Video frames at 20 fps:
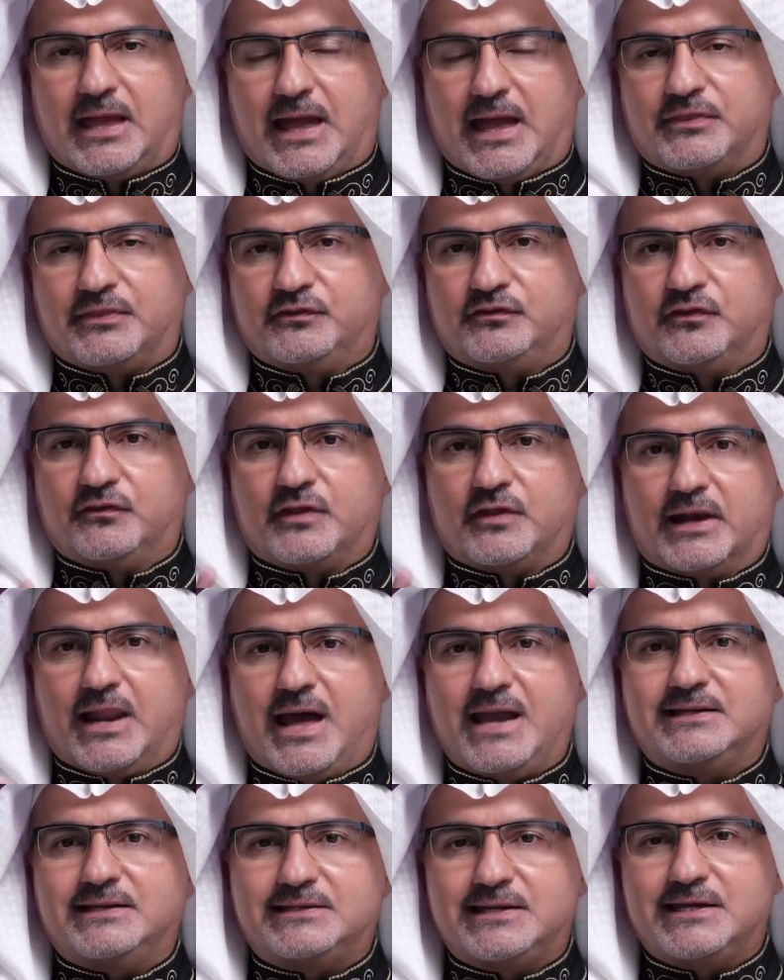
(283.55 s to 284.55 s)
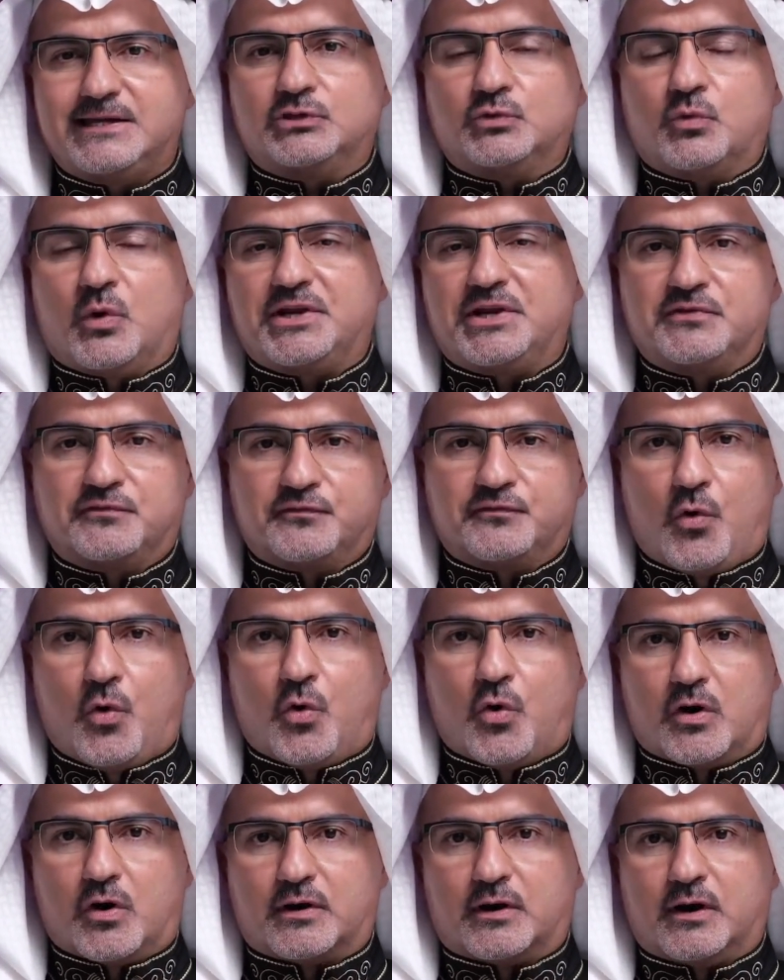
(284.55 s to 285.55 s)
And this is the
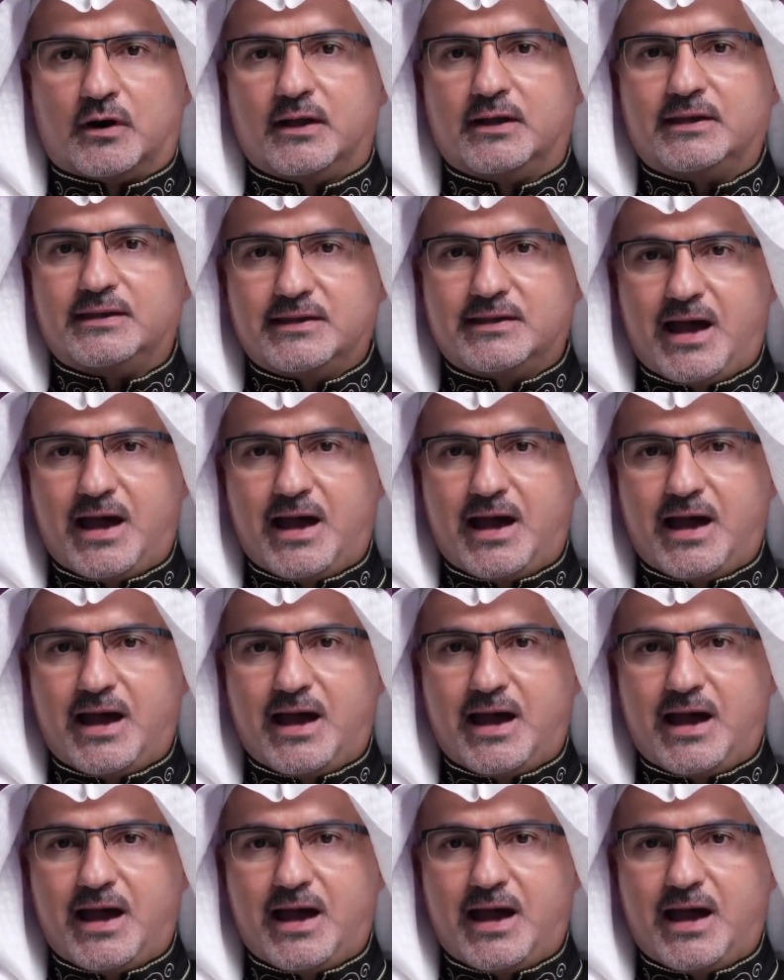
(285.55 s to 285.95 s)
1924